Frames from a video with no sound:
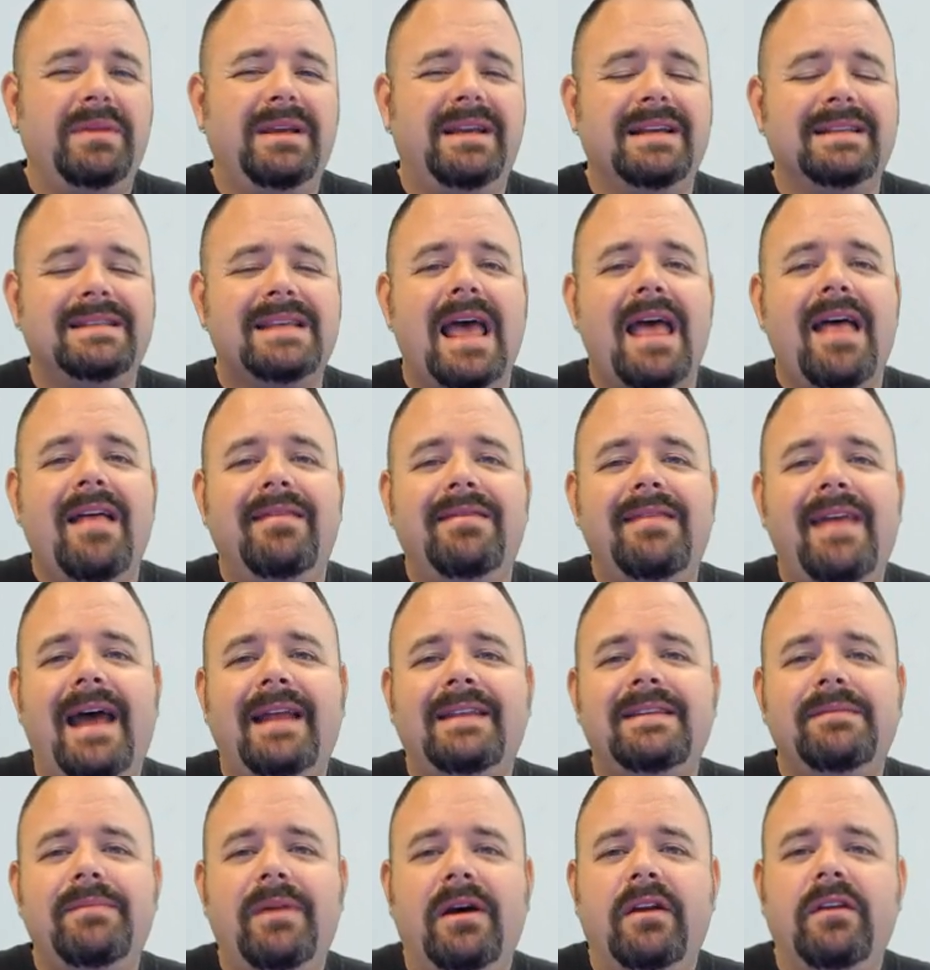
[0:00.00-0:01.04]
because
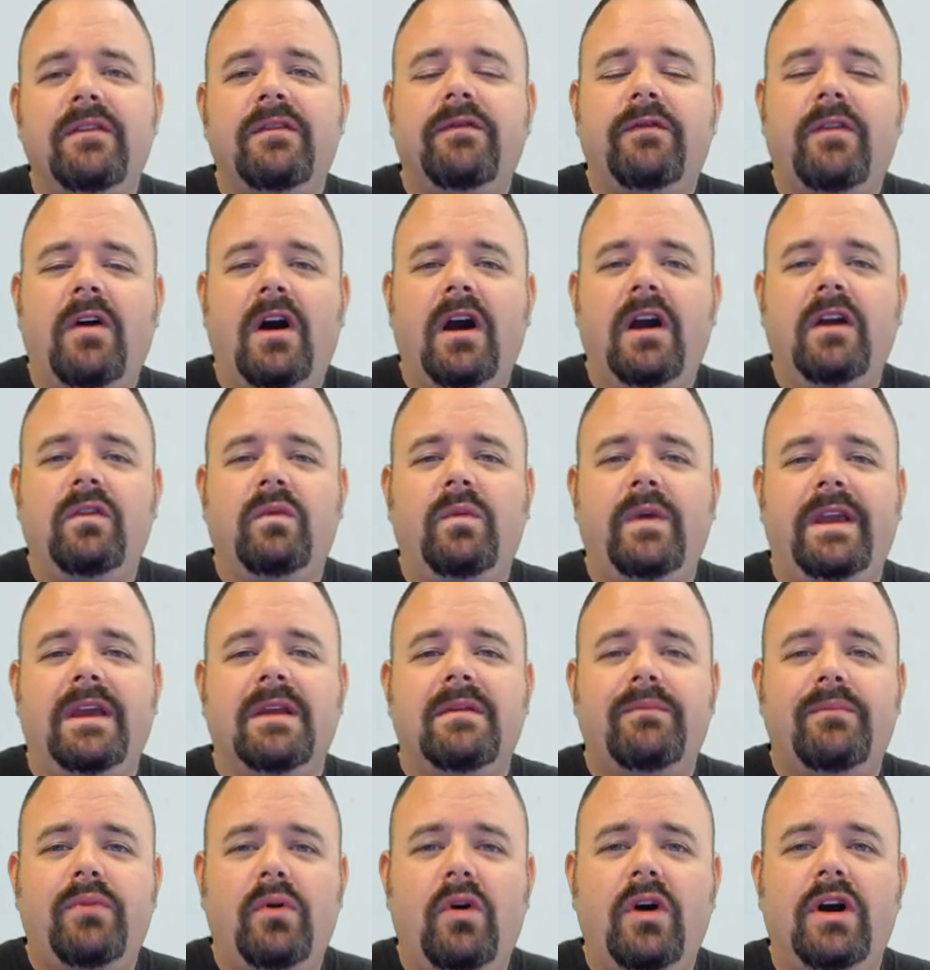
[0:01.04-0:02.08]
that's about as far as we
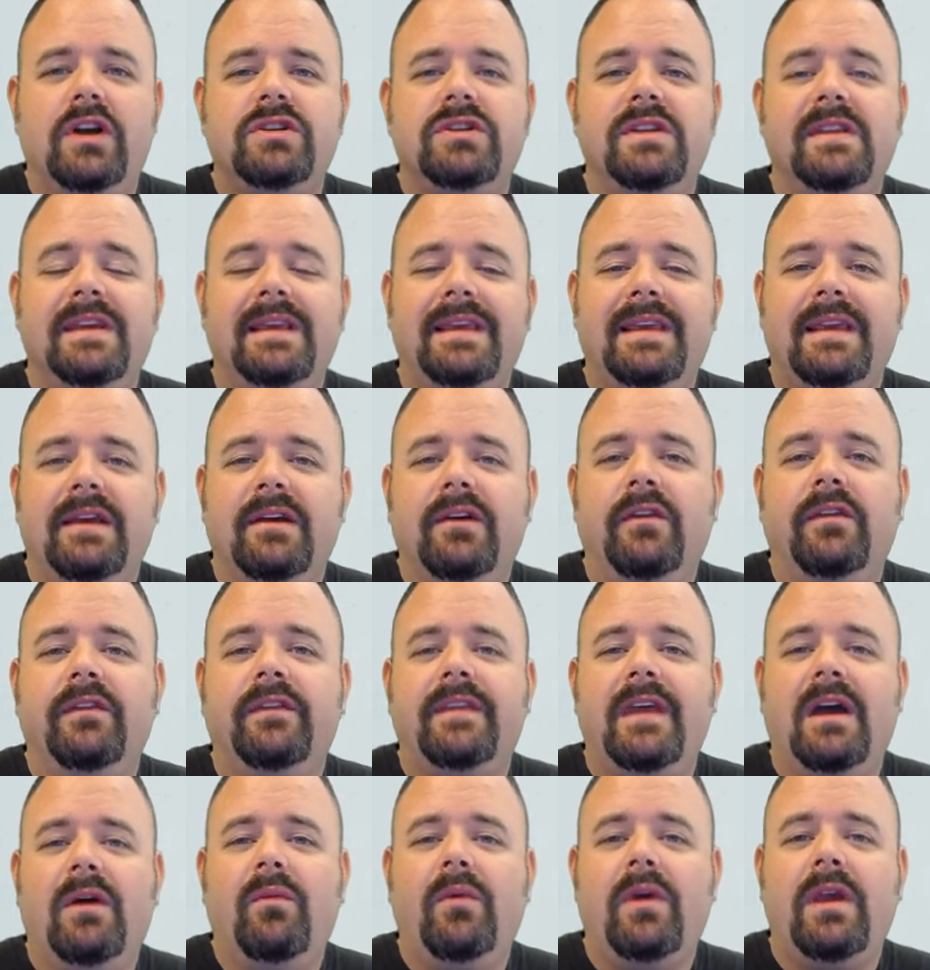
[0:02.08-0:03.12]
can push the kilns
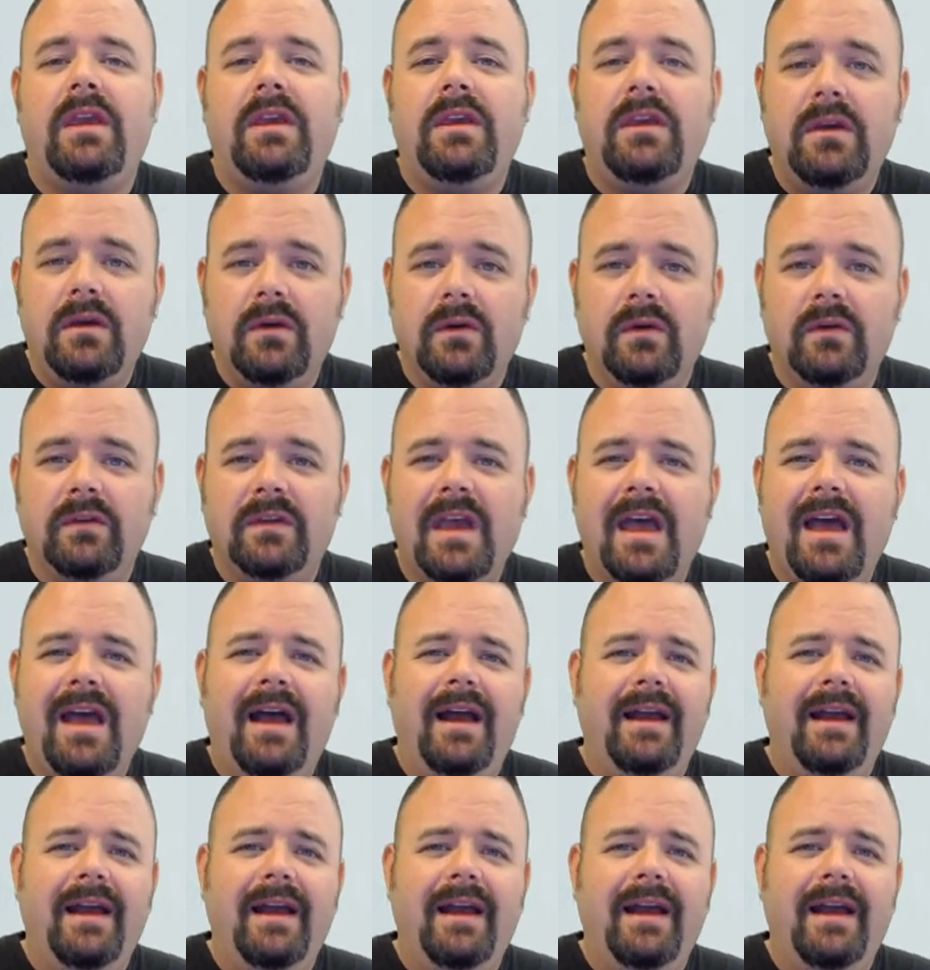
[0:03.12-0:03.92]
that we use.